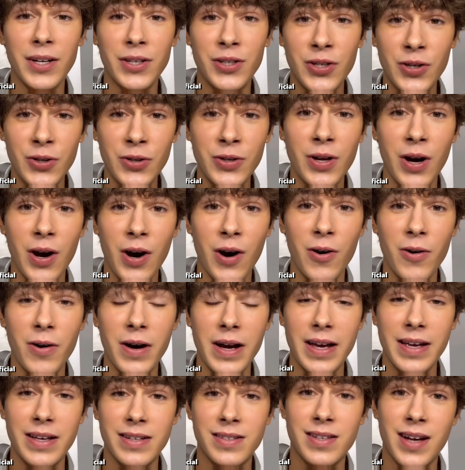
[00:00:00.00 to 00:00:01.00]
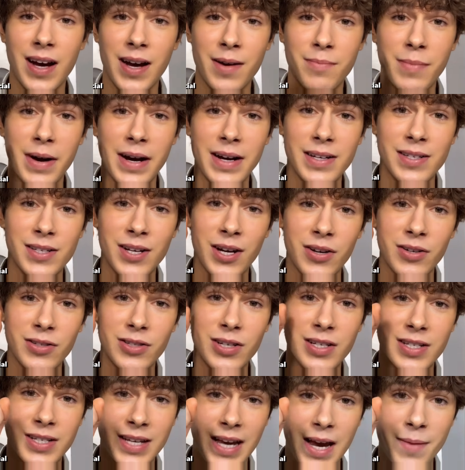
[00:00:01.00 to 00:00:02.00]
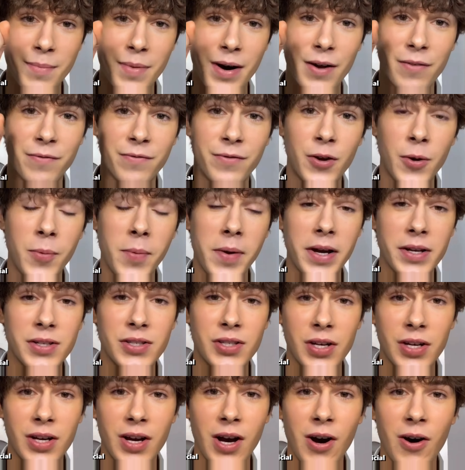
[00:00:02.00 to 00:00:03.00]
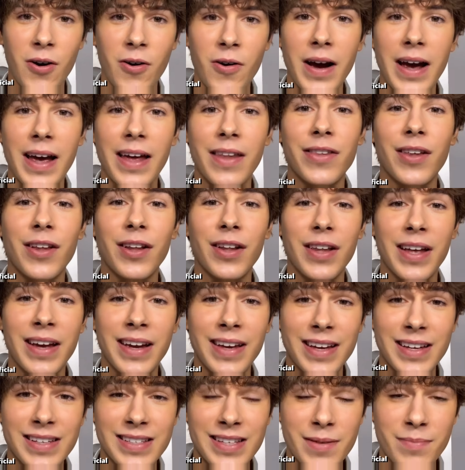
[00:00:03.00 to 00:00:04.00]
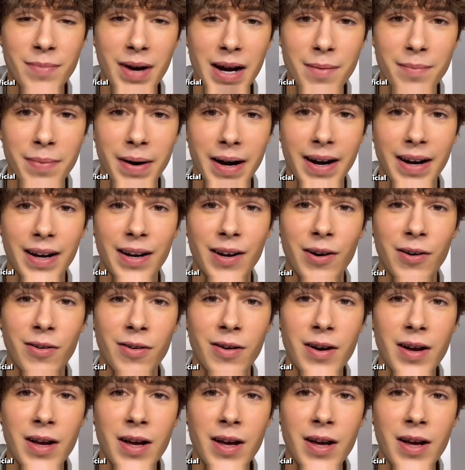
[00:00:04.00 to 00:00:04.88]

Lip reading: do know is that my song just came out a few minutes ago and the link is in my bio.